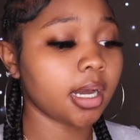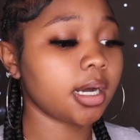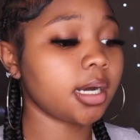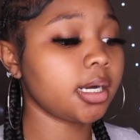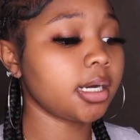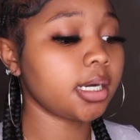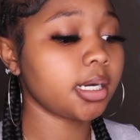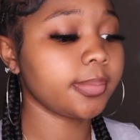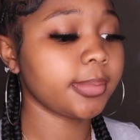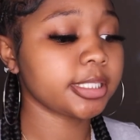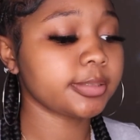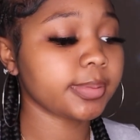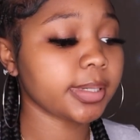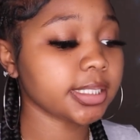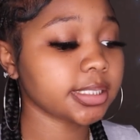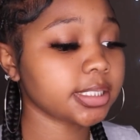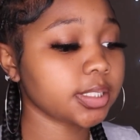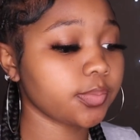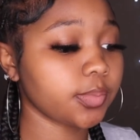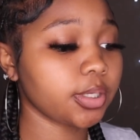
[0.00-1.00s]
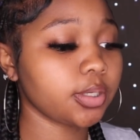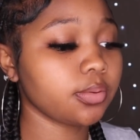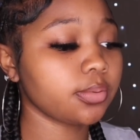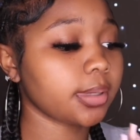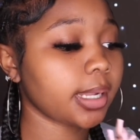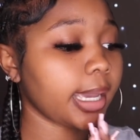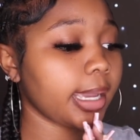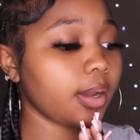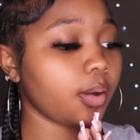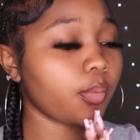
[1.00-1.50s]
um especially when you
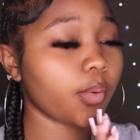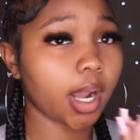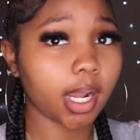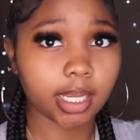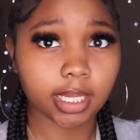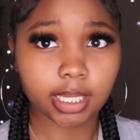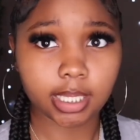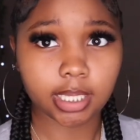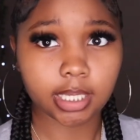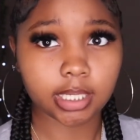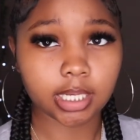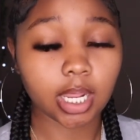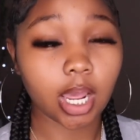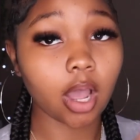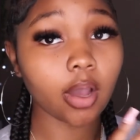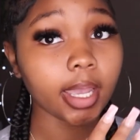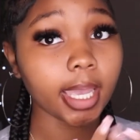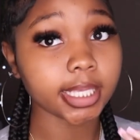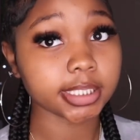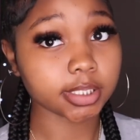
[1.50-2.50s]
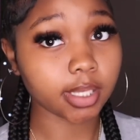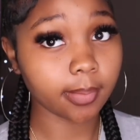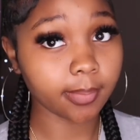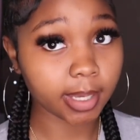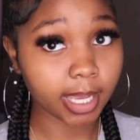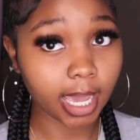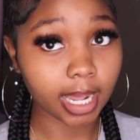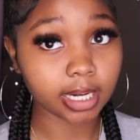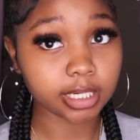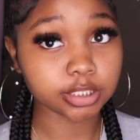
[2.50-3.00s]
like walking okay so i'm
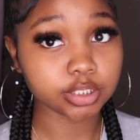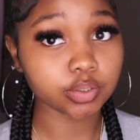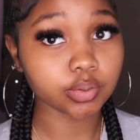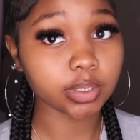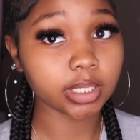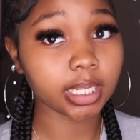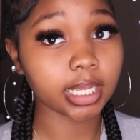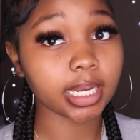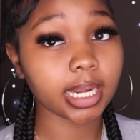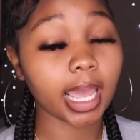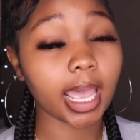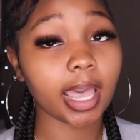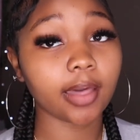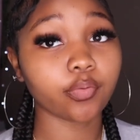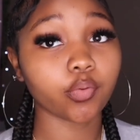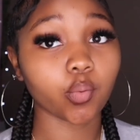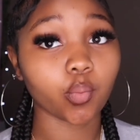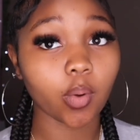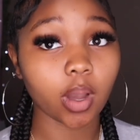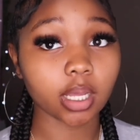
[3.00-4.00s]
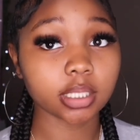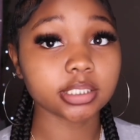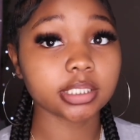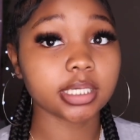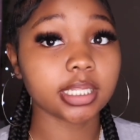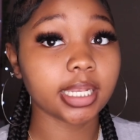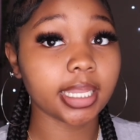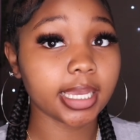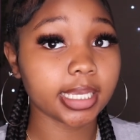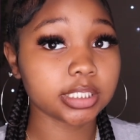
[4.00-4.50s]
a college student and i have to walk
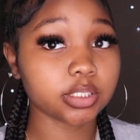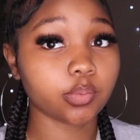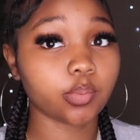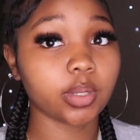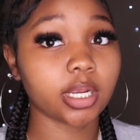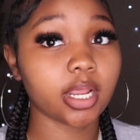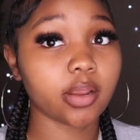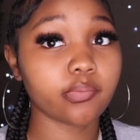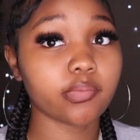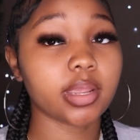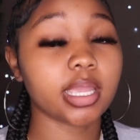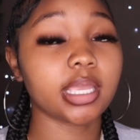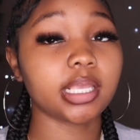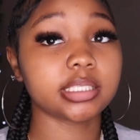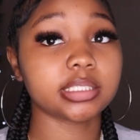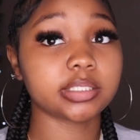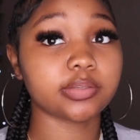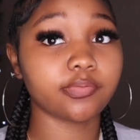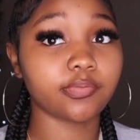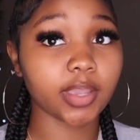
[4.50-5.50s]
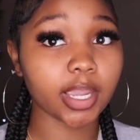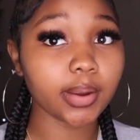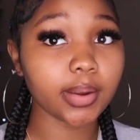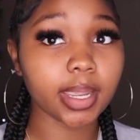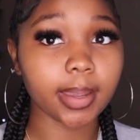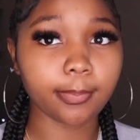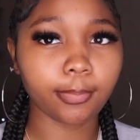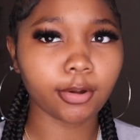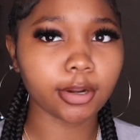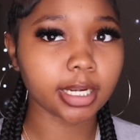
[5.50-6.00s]
to class or whatever it's
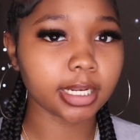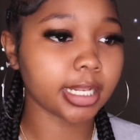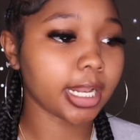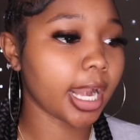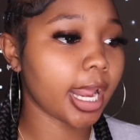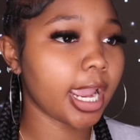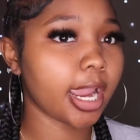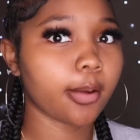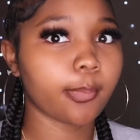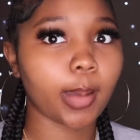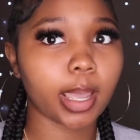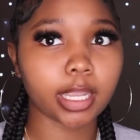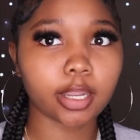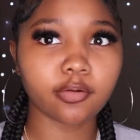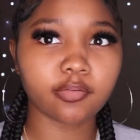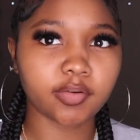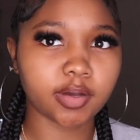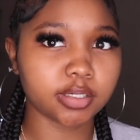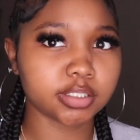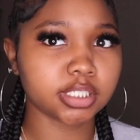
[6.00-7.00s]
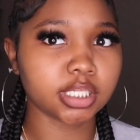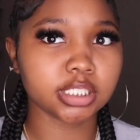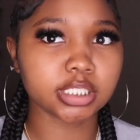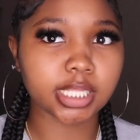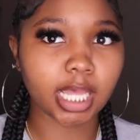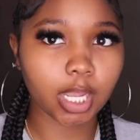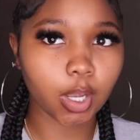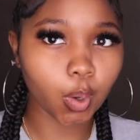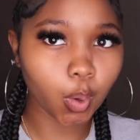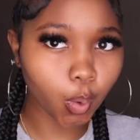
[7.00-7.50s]
very important that i have my earphones
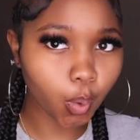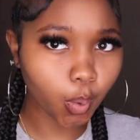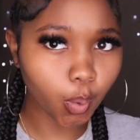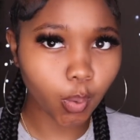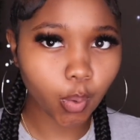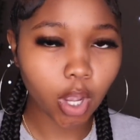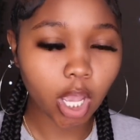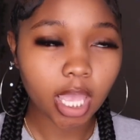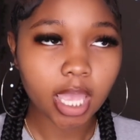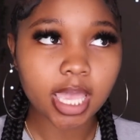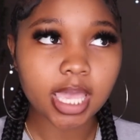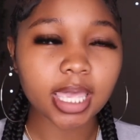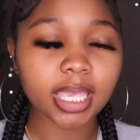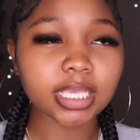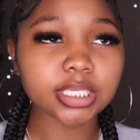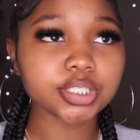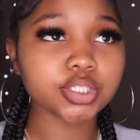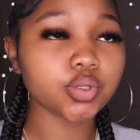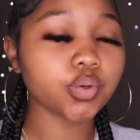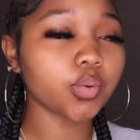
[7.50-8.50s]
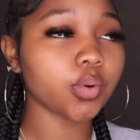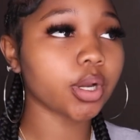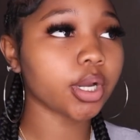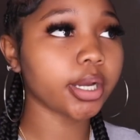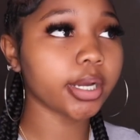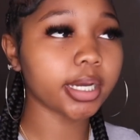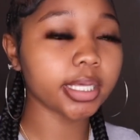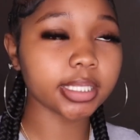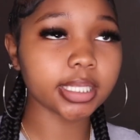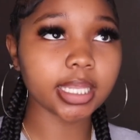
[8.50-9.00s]
because like who it's too
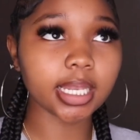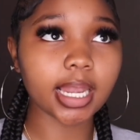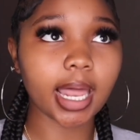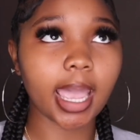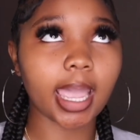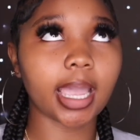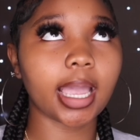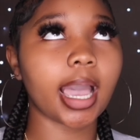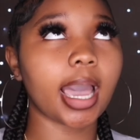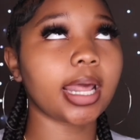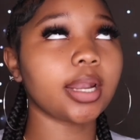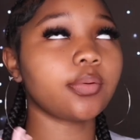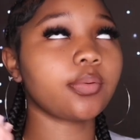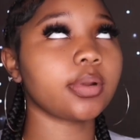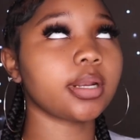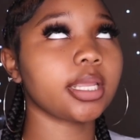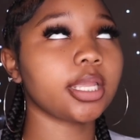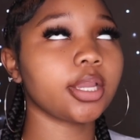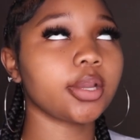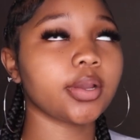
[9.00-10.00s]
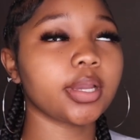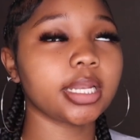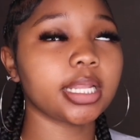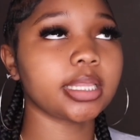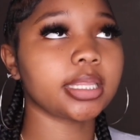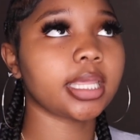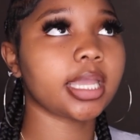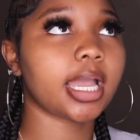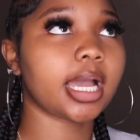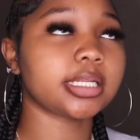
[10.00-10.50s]
early like i don't want to hear
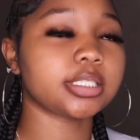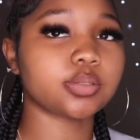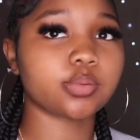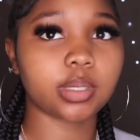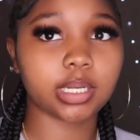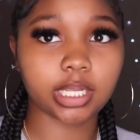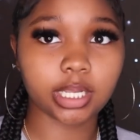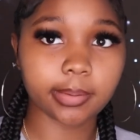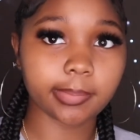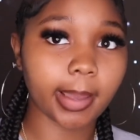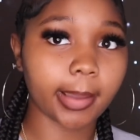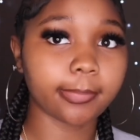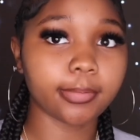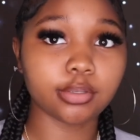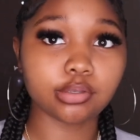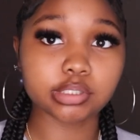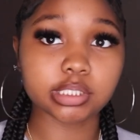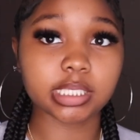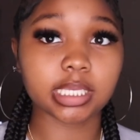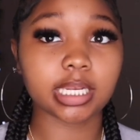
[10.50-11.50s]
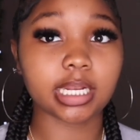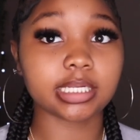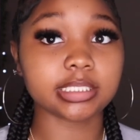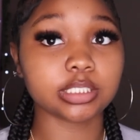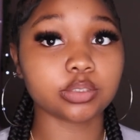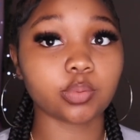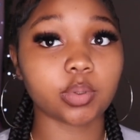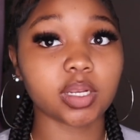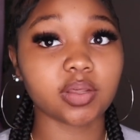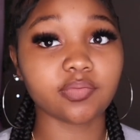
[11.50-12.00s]
anything i just want to hear my music and i
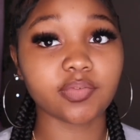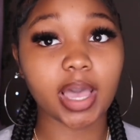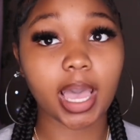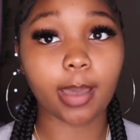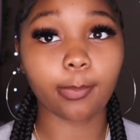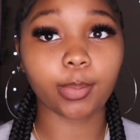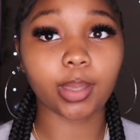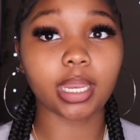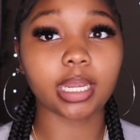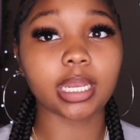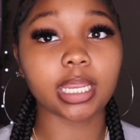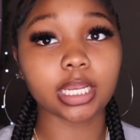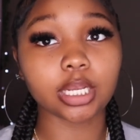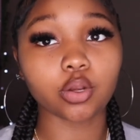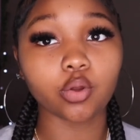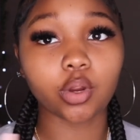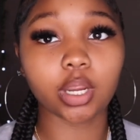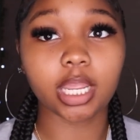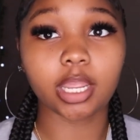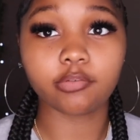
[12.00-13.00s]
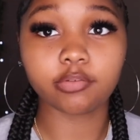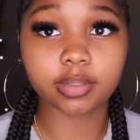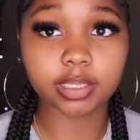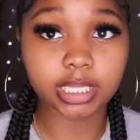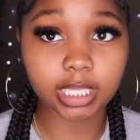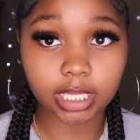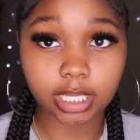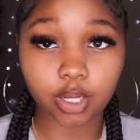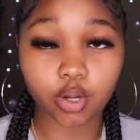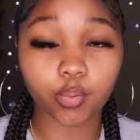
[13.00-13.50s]
just want to vibe and ignore
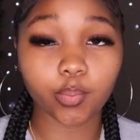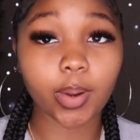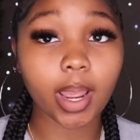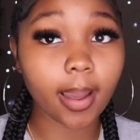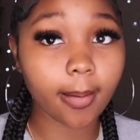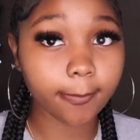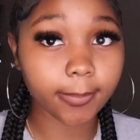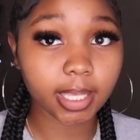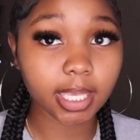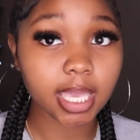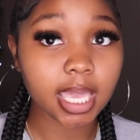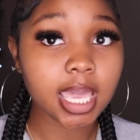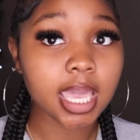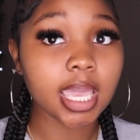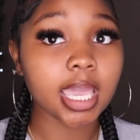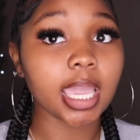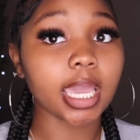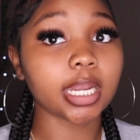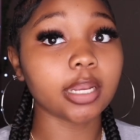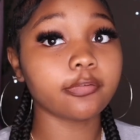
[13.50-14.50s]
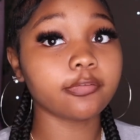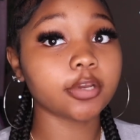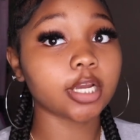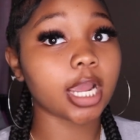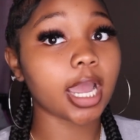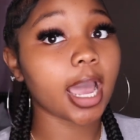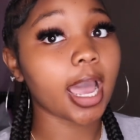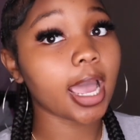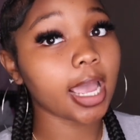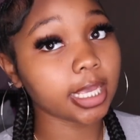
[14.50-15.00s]
everything around me and if you're
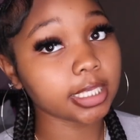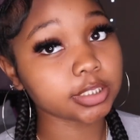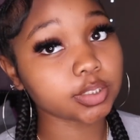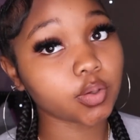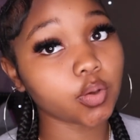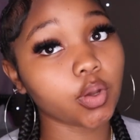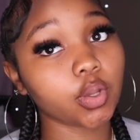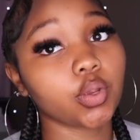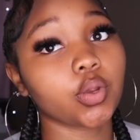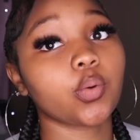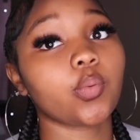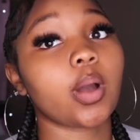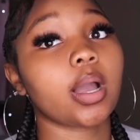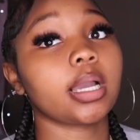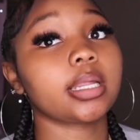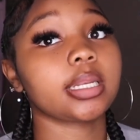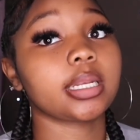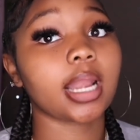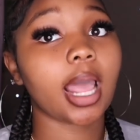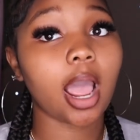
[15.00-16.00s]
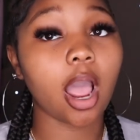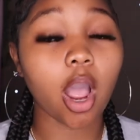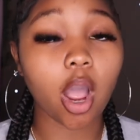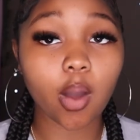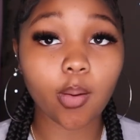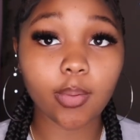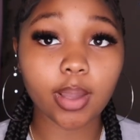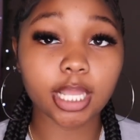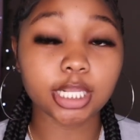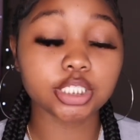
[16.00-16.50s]
in high school you're walking in the
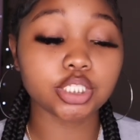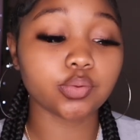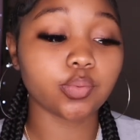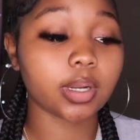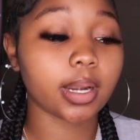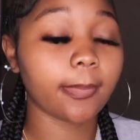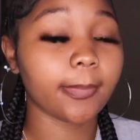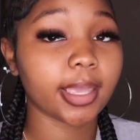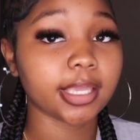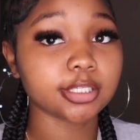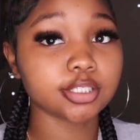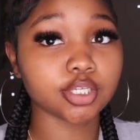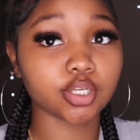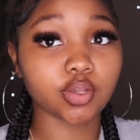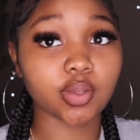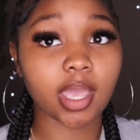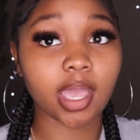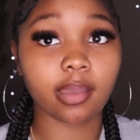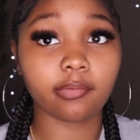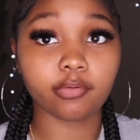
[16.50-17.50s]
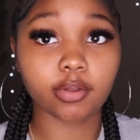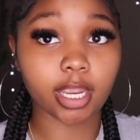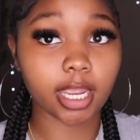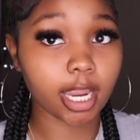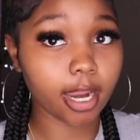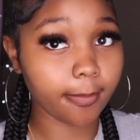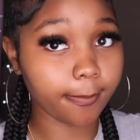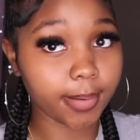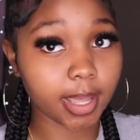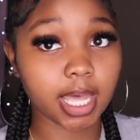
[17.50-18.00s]
hallways you want to make sure you have your
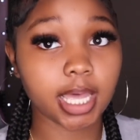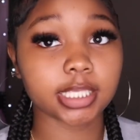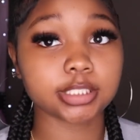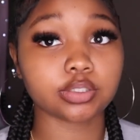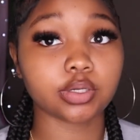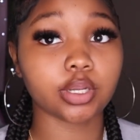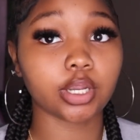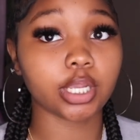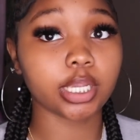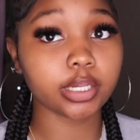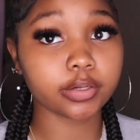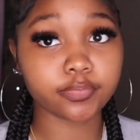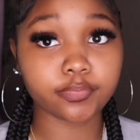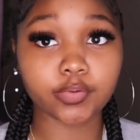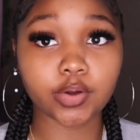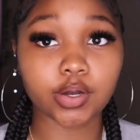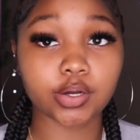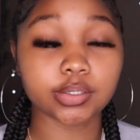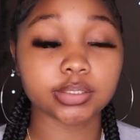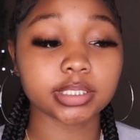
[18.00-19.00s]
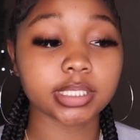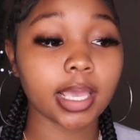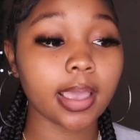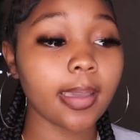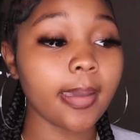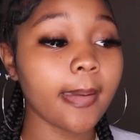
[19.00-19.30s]
airpods and your earphones